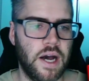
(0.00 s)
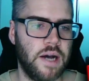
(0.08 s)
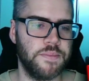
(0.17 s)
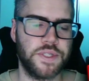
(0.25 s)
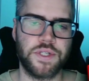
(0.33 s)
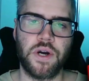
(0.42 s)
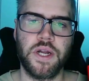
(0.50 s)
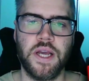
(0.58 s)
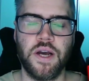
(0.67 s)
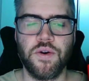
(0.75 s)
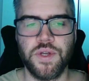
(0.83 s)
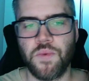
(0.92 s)
Starting
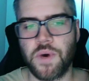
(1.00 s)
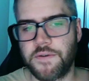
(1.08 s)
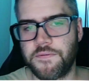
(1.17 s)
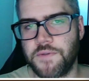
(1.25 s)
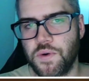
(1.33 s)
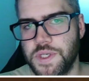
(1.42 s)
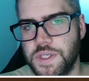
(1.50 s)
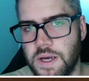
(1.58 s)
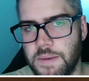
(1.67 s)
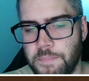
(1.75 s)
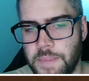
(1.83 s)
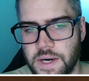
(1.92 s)
out, you want to focus
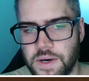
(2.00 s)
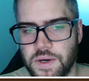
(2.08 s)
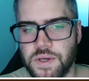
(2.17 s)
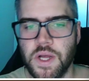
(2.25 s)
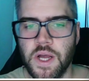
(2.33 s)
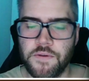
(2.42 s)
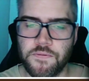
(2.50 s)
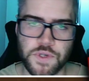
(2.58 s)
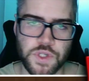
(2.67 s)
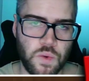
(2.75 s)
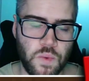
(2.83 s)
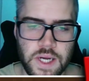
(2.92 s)
on barrel for
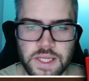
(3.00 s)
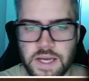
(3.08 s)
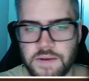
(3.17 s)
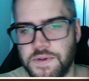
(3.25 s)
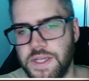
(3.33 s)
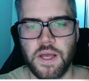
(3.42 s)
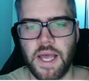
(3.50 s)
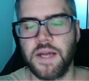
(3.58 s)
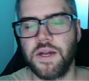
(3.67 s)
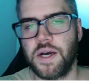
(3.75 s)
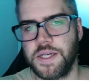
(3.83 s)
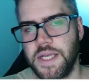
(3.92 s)
squad leveling
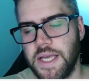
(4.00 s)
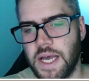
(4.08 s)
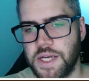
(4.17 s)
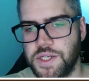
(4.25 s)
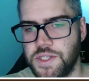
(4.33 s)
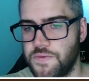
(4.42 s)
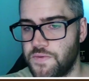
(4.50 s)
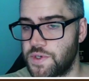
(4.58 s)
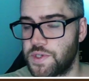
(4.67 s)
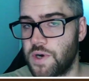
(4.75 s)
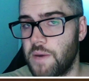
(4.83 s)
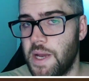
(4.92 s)
and hunting actions for
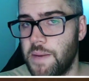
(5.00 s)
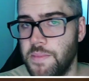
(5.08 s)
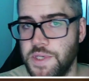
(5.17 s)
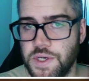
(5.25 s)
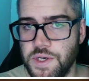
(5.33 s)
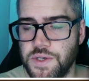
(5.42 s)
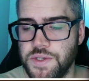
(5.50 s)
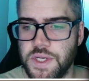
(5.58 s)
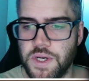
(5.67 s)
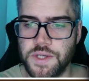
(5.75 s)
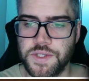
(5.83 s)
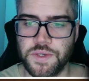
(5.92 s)
star map materials
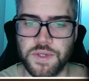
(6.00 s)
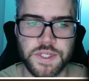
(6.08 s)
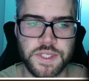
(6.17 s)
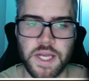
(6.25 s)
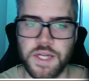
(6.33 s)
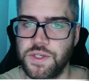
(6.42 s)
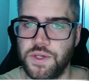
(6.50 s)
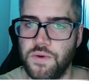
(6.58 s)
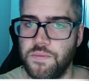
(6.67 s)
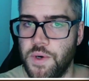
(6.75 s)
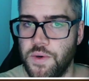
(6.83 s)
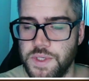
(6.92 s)
and also the sage
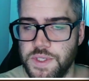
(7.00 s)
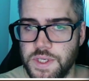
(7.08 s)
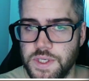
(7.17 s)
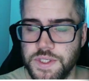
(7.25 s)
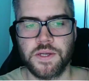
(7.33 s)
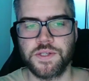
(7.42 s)
stone bonuses.